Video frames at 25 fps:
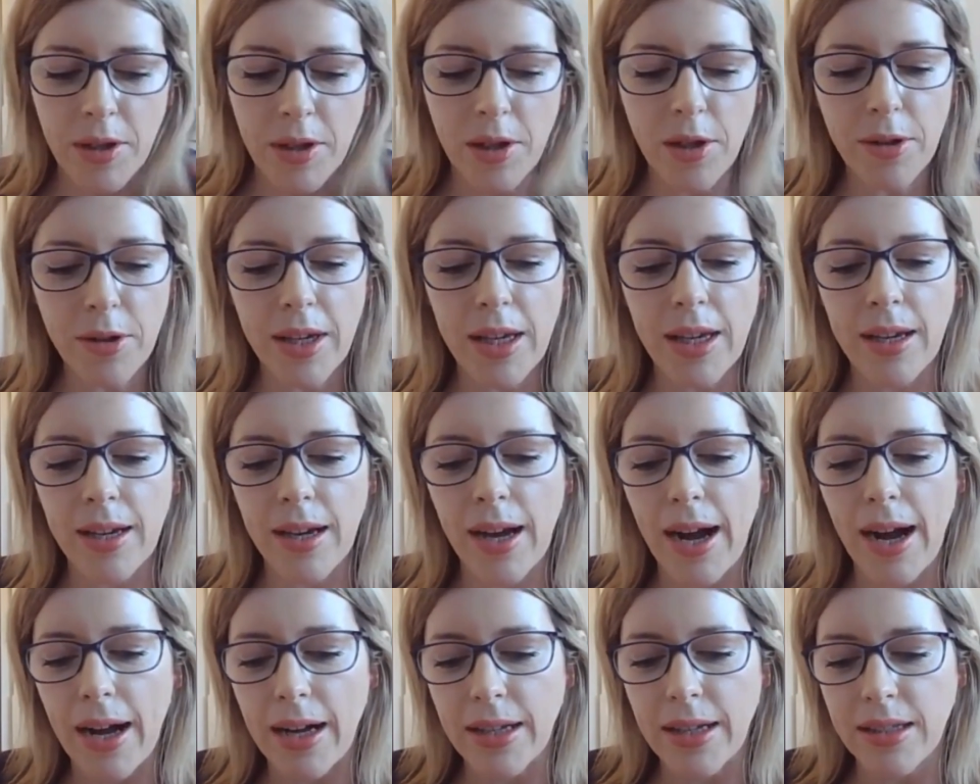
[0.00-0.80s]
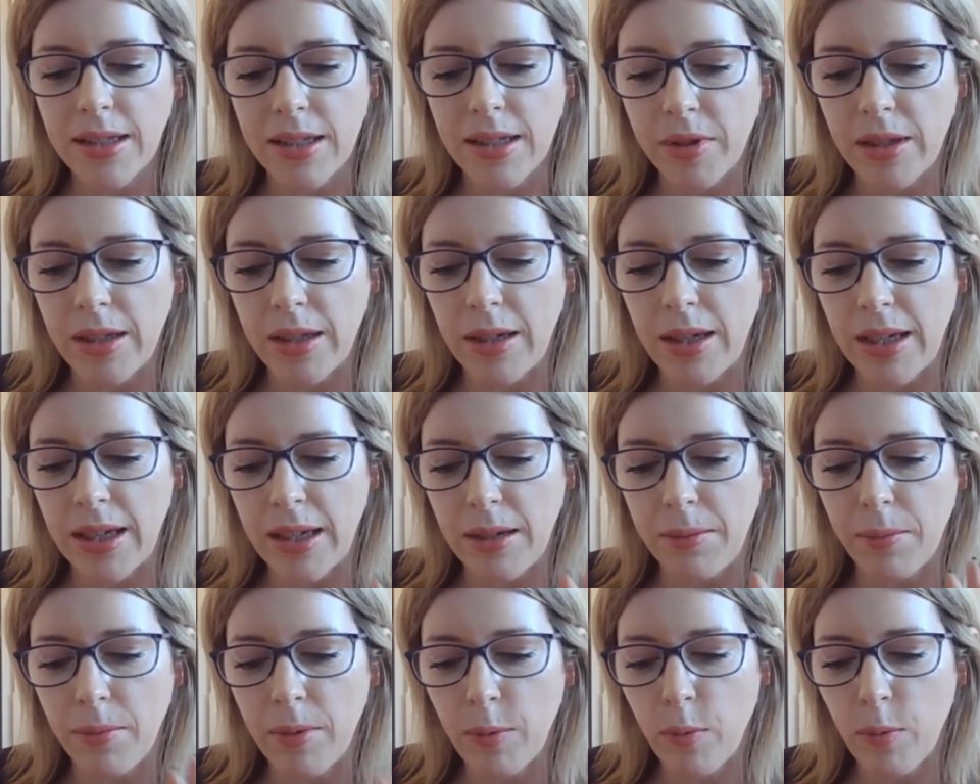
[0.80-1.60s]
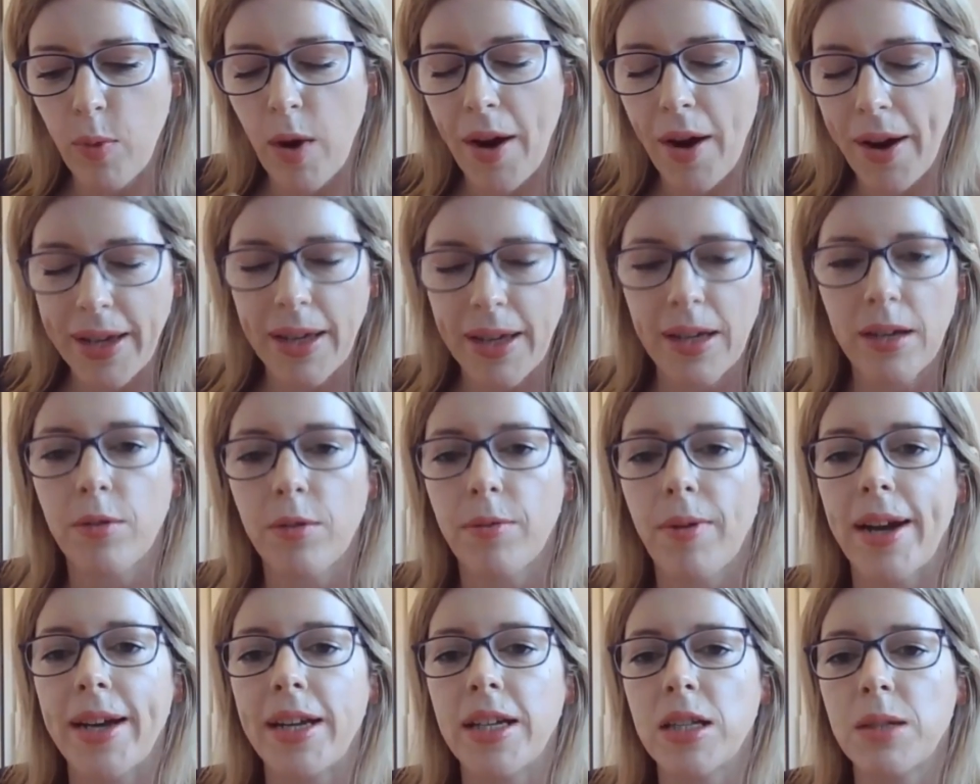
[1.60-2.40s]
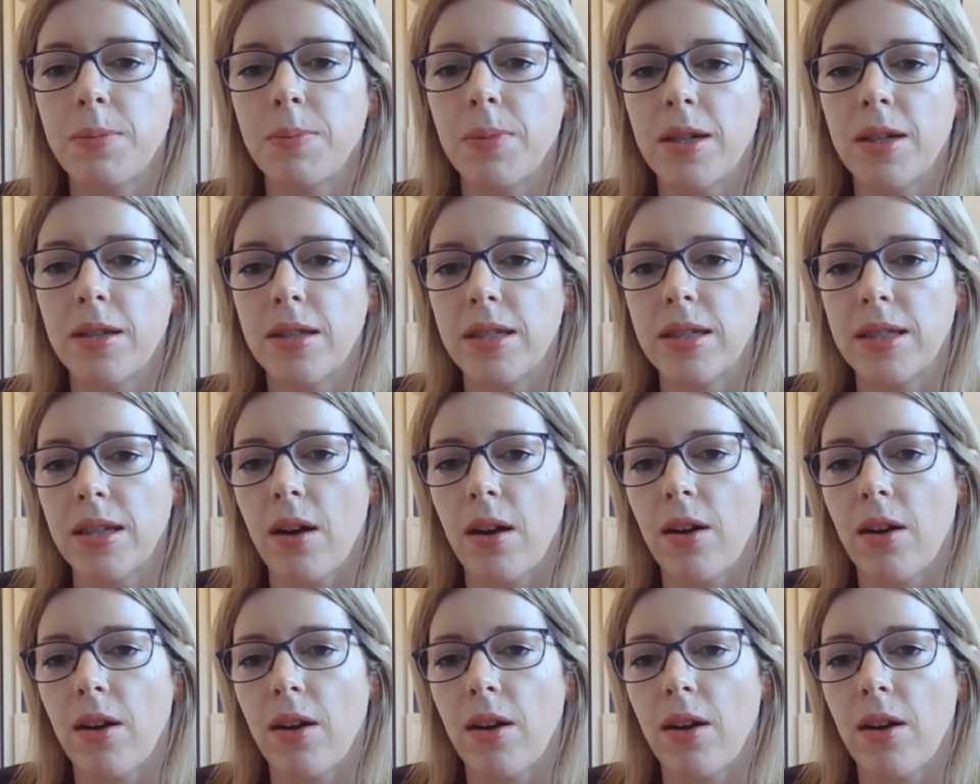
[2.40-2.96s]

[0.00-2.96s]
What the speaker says: Looking at the working arrangements,